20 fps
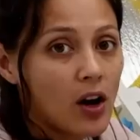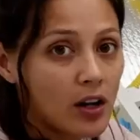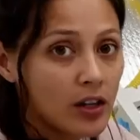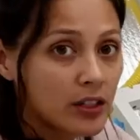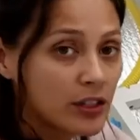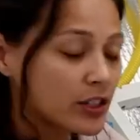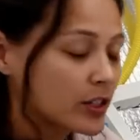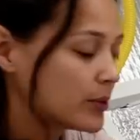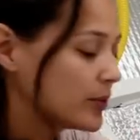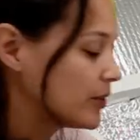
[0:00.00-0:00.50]

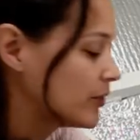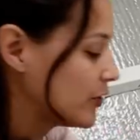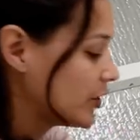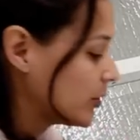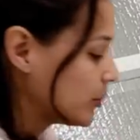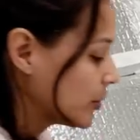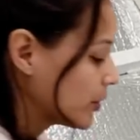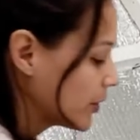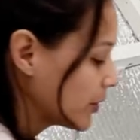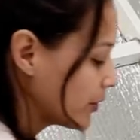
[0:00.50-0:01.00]
Also in the
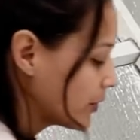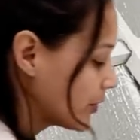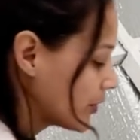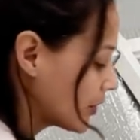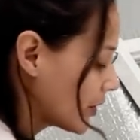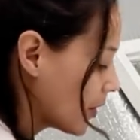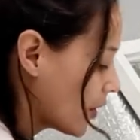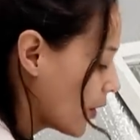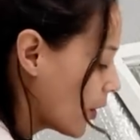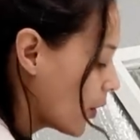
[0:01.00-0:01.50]
V-berth,
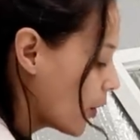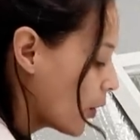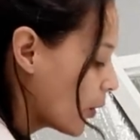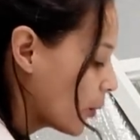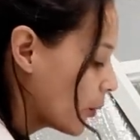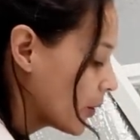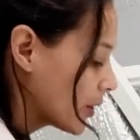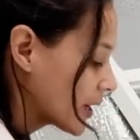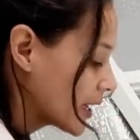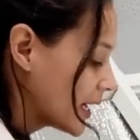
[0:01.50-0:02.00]

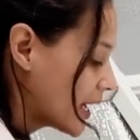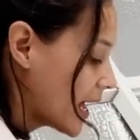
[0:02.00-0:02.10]
we're gonna